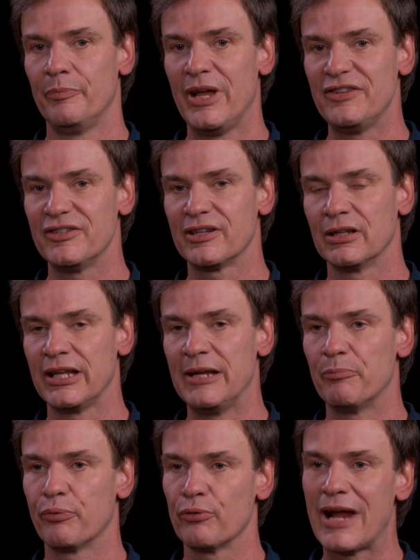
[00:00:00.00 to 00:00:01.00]
basically
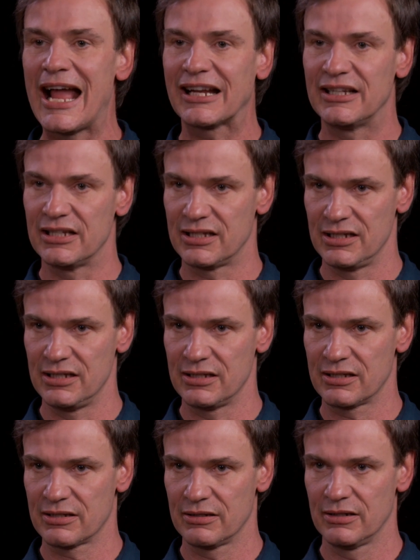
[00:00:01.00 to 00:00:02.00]

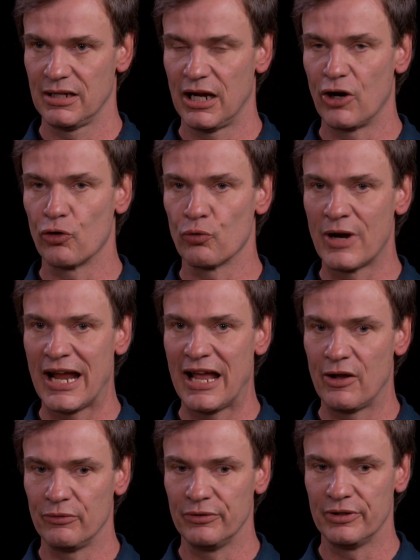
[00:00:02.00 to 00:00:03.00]
practices
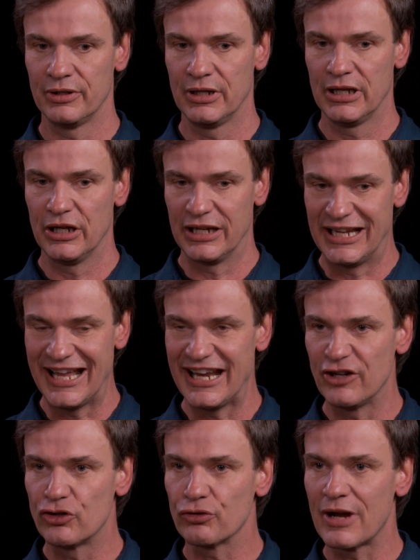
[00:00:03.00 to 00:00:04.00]
around
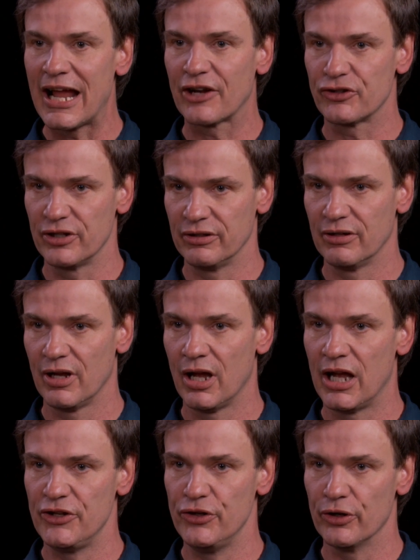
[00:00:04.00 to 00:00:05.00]
getting traction
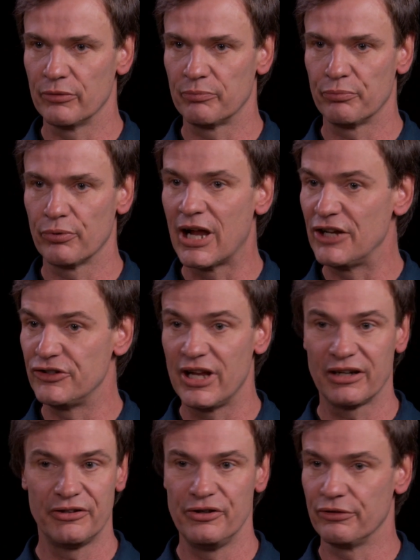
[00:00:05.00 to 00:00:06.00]
on your
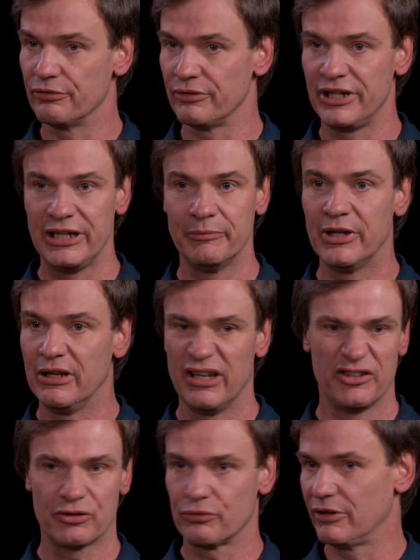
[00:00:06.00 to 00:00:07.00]
project, your dream.
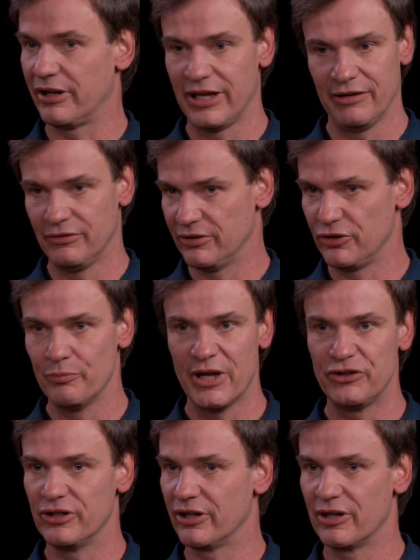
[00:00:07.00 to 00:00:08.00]
Again, as you
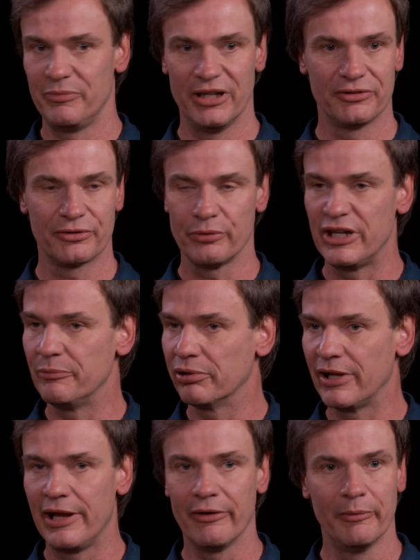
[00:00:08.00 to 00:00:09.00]
mentioned, it could be a
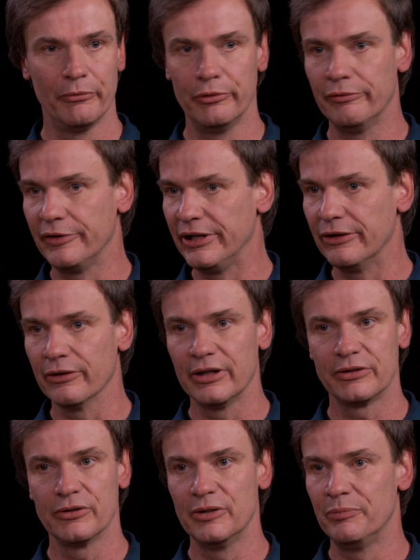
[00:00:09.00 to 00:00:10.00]
screenplay or a movie, or
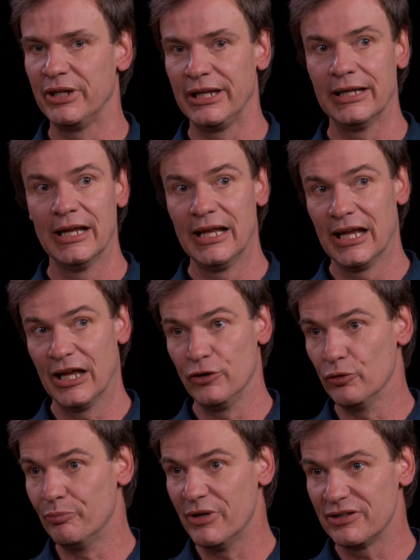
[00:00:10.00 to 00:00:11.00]
it could be a
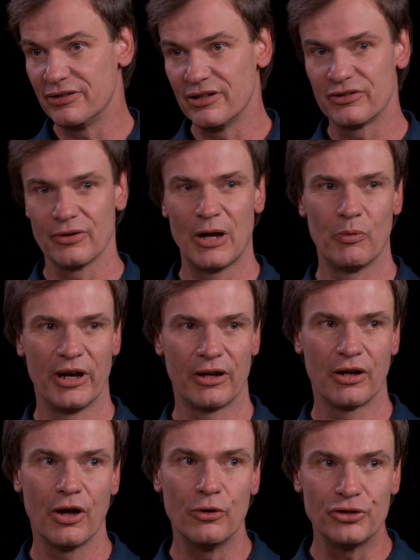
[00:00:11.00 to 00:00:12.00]
new business, or I want a
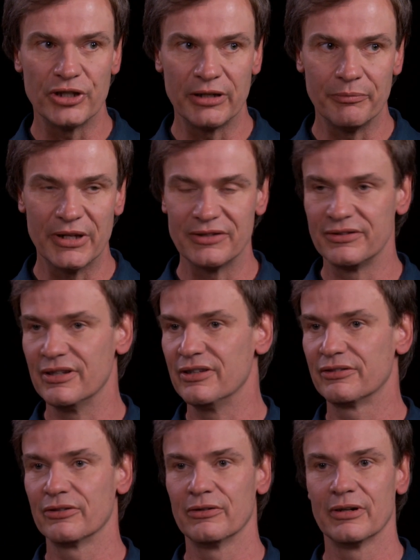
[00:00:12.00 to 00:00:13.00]
coaching
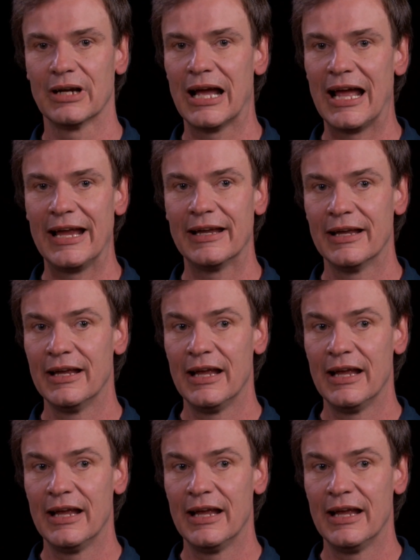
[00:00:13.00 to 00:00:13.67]
business, or I